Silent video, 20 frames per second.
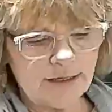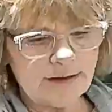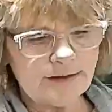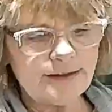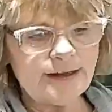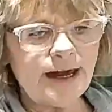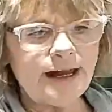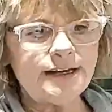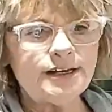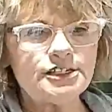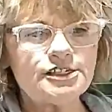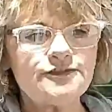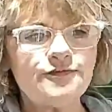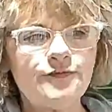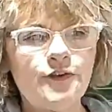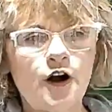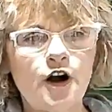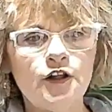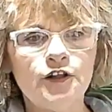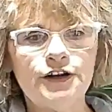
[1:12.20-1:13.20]
that is
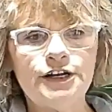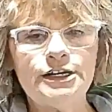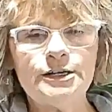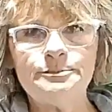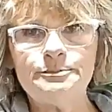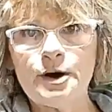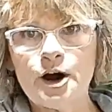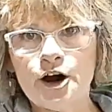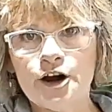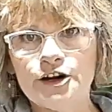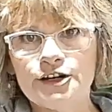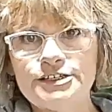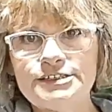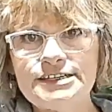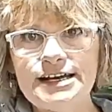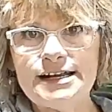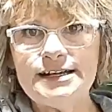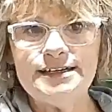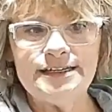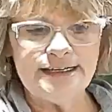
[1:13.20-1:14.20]
falling apart
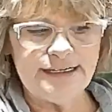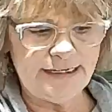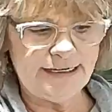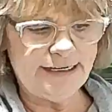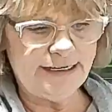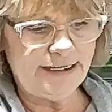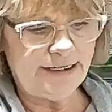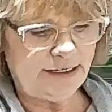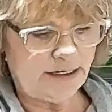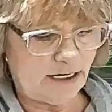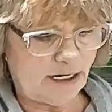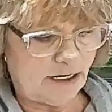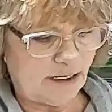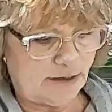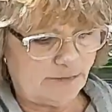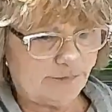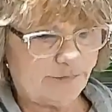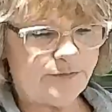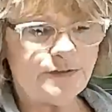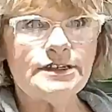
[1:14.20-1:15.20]
and need
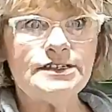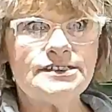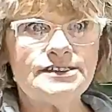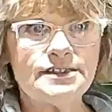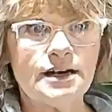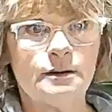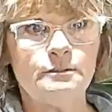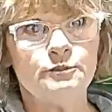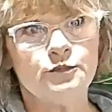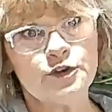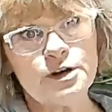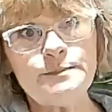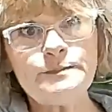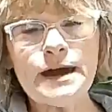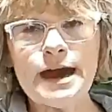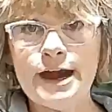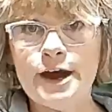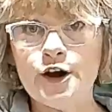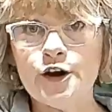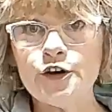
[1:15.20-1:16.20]
of some
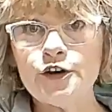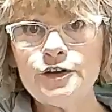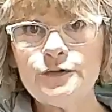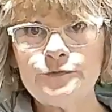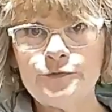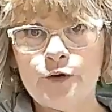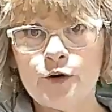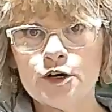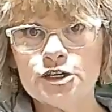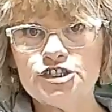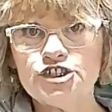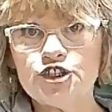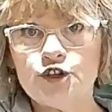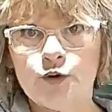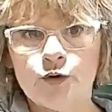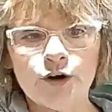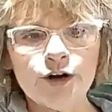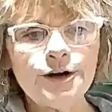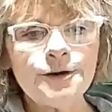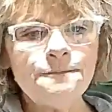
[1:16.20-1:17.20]
repair for
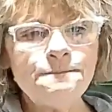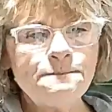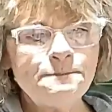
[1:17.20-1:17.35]
sure.